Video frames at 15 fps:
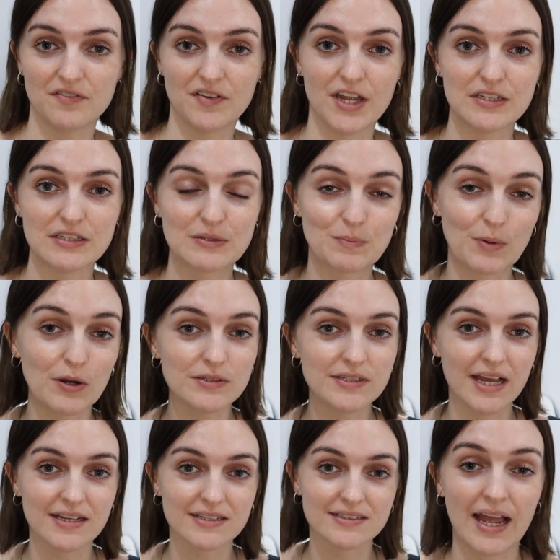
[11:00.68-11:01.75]
defense
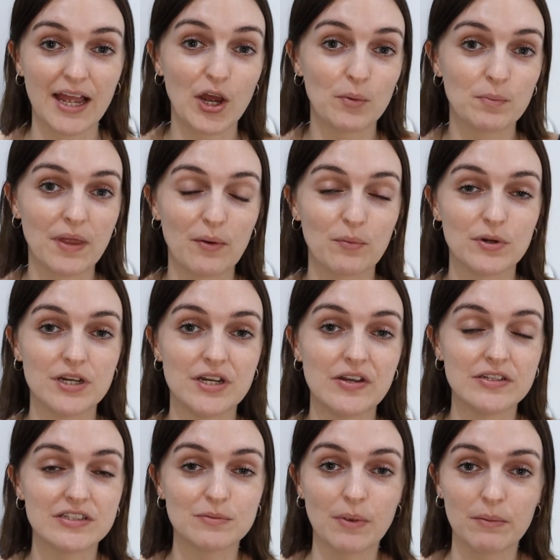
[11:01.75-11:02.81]
process. I hope that
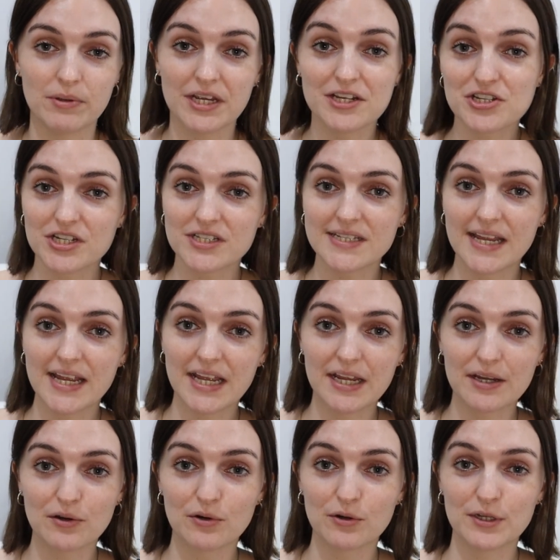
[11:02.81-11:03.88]
was maybe
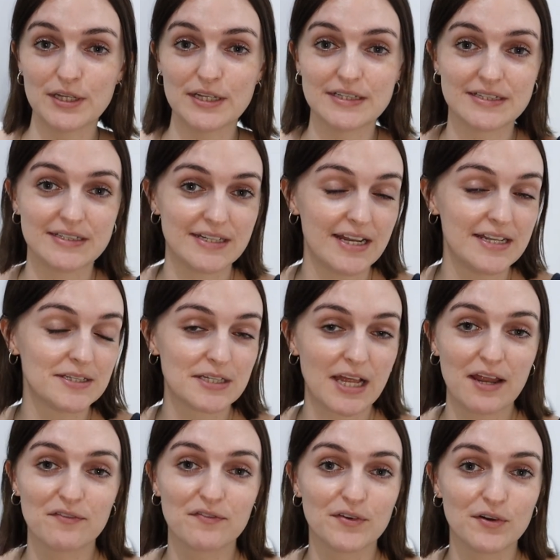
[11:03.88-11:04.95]
interesting or at least
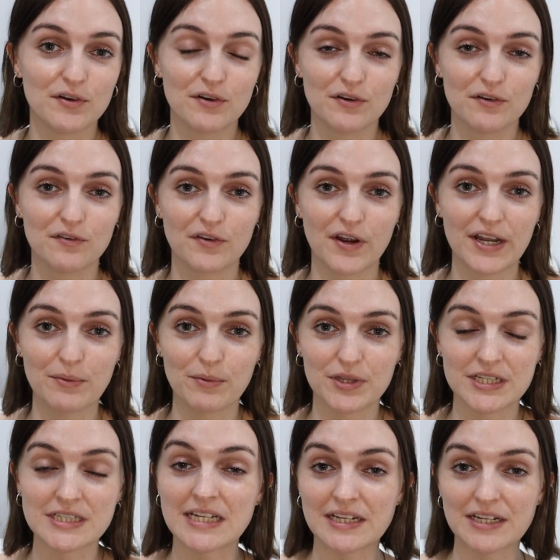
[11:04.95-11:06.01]
insightful for
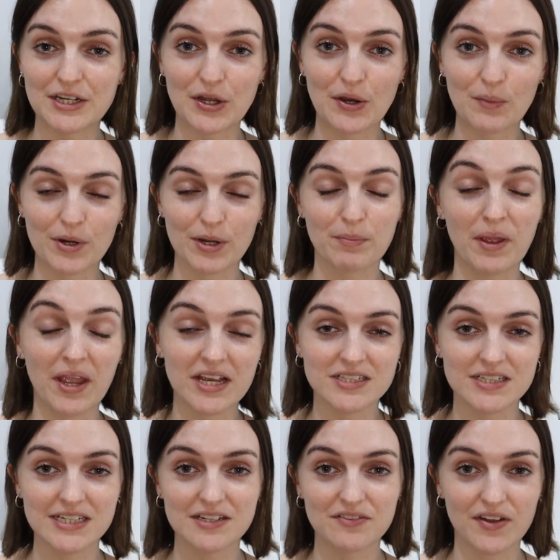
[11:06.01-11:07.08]
anyone that didn't know what a
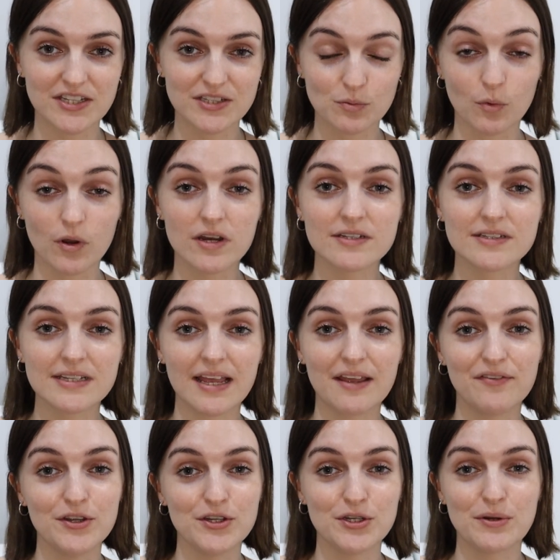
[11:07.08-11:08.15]
PhD defense was.
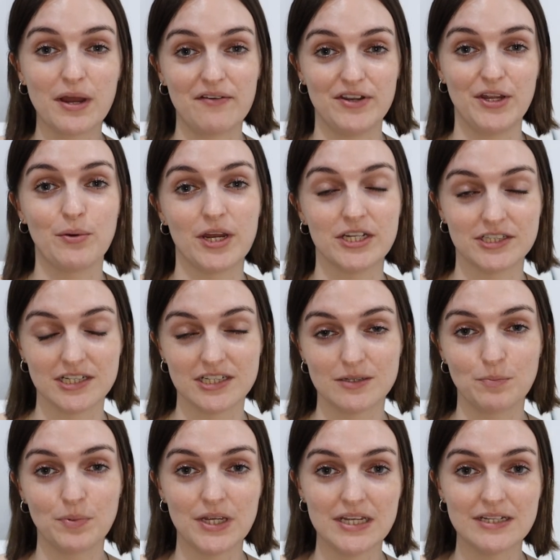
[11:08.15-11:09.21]
If you do have any
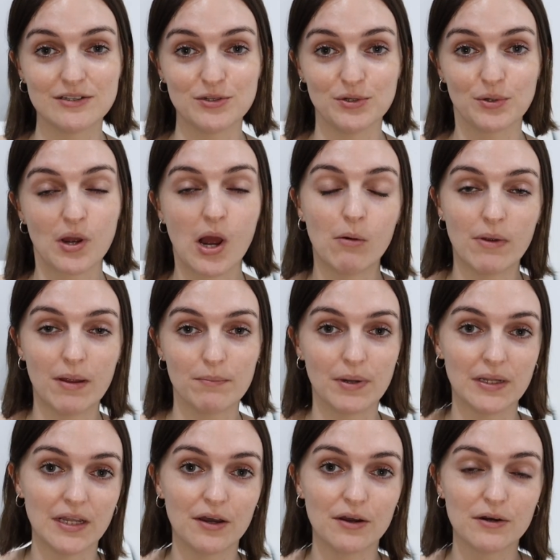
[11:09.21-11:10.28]
questions, please do comment
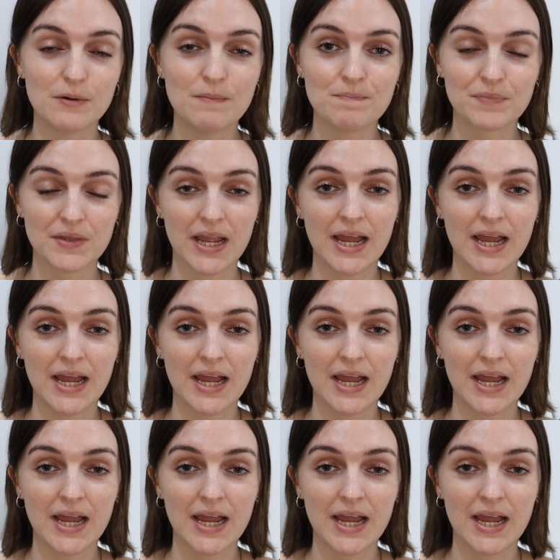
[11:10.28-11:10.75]
below.